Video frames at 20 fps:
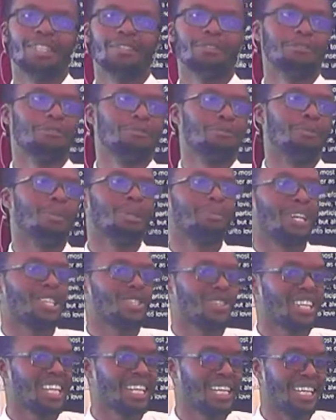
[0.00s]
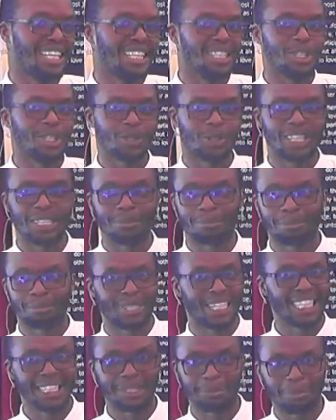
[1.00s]
For me personally, I enjoy
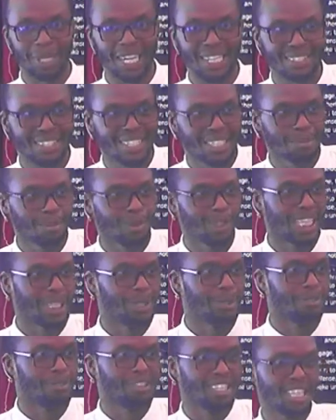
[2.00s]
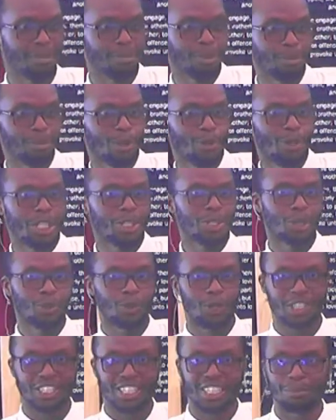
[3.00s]
playing basketball. I know of other people who enjoy
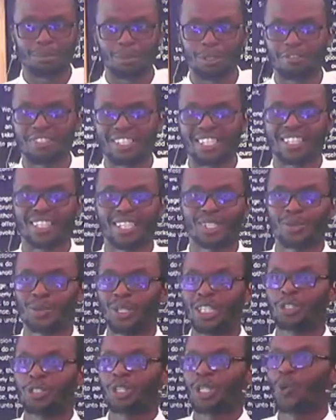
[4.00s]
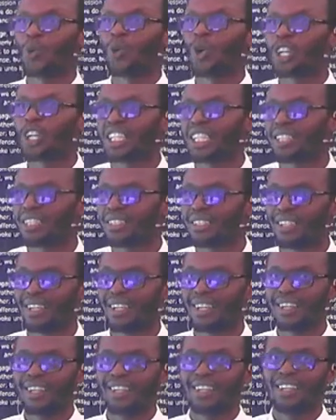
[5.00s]
watching movies, others who enjoy walking,
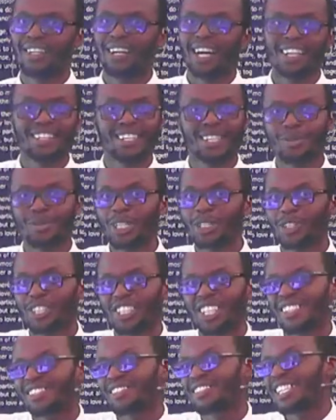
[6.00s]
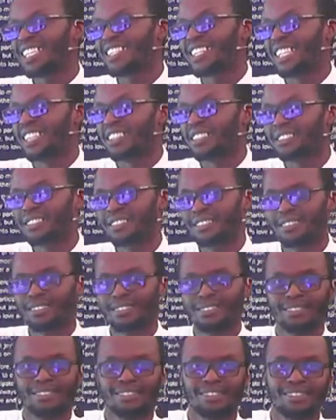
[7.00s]
others who enjoy just sitting.
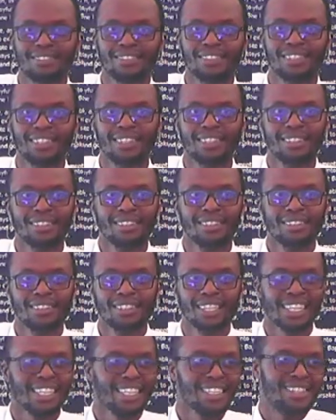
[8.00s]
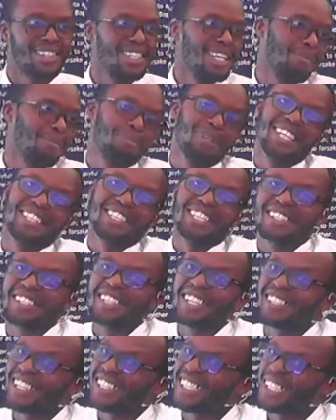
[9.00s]
It's their pleasure, it's
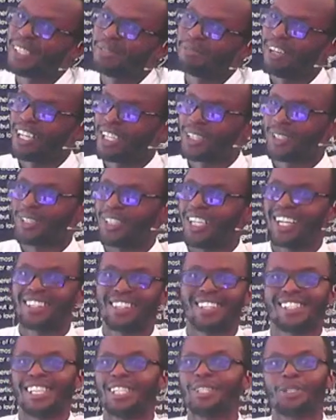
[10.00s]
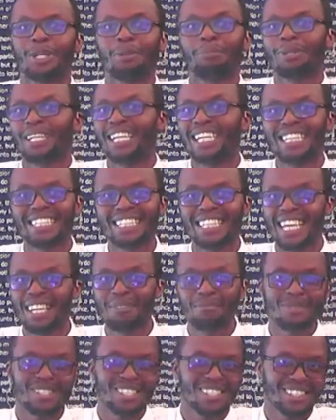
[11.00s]
their satisfaction. Others enjoy playing
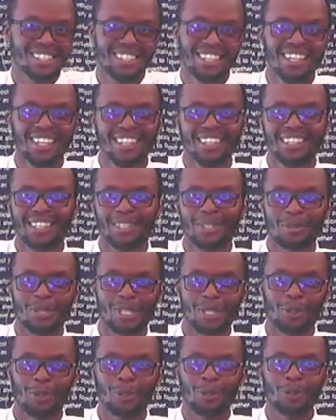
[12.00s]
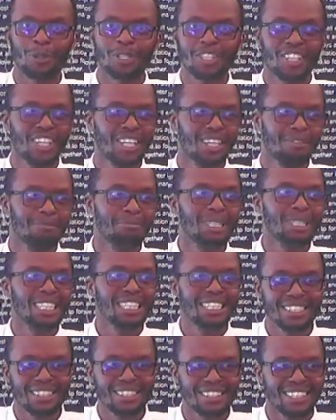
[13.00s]
games, usiku kucha,
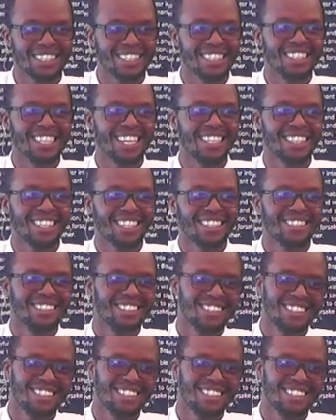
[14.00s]
Billy, and the